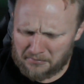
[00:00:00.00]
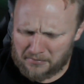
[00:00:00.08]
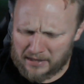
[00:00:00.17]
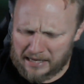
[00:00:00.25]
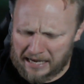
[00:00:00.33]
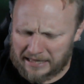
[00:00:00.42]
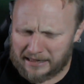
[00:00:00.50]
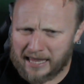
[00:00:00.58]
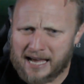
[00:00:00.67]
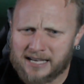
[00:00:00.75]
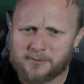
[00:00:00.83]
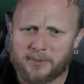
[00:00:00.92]

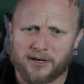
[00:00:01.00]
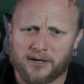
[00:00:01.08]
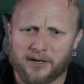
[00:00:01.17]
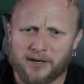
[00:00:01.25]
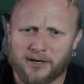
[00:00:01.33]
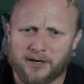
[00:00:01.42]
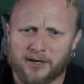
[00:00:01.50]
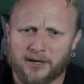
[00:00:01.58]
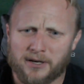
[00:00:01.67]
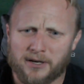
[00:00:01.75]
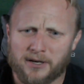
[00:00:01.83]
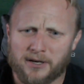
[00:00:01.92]
last but not least,
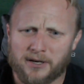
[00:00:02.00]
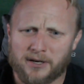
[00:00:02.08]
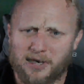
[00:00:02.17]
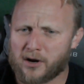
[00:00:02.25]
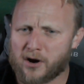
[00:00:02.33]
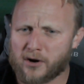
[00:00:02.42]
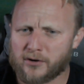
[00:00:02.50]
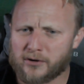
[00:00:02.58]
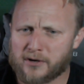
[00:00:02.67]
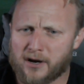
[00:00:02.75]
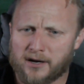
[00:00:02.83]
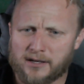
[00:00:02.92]
the harder
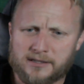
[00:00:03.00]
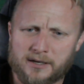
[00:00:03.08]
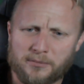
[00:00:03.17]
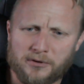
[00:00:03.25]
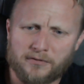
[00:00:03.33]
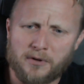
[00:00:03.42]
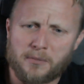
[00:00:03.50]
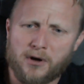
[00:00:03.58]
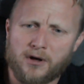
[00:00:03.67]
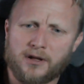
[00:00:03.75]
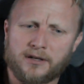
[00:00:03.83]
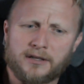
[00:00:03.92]
concept of them
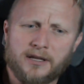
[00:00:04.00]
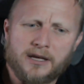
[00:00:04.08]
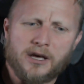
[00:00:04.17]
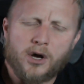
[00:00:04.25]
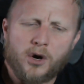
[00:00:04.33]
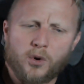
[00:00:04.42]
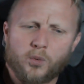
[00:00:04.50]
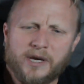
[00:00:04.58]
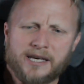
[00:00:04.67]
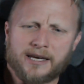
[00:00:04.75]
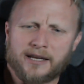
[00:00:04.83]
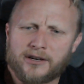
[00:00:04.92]
all, we
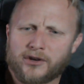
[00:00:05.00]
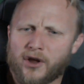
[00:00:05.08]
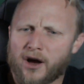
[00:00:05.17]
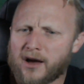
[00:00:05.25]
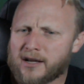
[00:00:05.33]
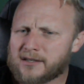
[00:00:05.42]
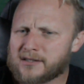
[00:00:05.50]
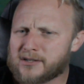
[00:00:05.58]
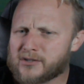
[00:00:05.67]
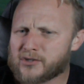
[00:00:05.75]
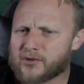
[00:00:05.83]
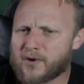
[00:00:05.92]
cannot
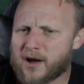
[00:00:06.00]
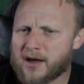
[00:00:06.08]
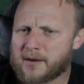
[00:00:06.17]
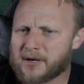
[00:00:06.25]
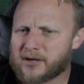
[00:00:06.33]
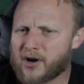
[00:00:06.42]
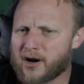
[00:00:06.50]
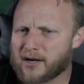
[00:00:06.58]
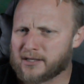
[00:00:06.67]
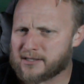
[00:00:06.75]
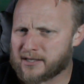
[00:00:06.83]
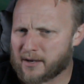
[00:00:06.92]
describe a
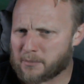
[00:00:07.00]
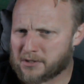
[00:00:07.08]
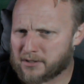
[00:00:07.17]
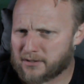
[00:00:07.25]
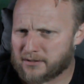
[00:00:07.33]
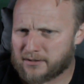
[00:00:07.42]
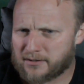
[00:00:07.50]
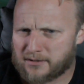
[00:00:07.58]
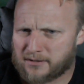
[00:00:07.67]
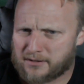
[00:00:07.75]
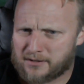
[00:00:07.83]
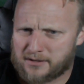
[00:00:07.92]
concept
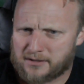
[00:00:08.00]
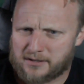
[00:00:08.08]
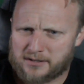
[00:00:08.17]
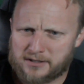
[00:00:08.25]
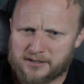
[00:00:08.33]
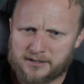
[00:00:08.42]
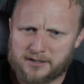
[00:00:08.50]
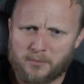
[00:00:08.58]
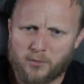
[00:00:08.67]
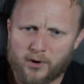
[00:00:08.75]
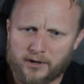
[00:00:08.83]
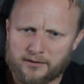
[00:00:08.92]
to
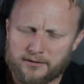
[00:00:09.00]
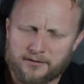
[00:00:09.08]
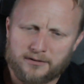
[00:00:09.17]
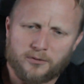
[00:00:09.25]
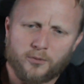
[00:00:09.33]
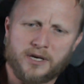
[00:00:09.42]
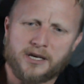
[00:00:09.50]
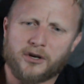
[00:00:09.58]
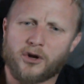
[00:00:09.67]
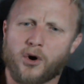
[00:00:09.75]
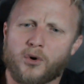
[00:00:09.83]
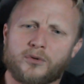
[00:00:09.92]
someone. We can
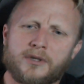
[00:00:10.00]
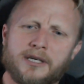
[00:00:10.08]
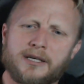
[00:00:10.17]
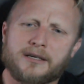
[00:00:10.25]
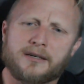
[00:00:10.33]
only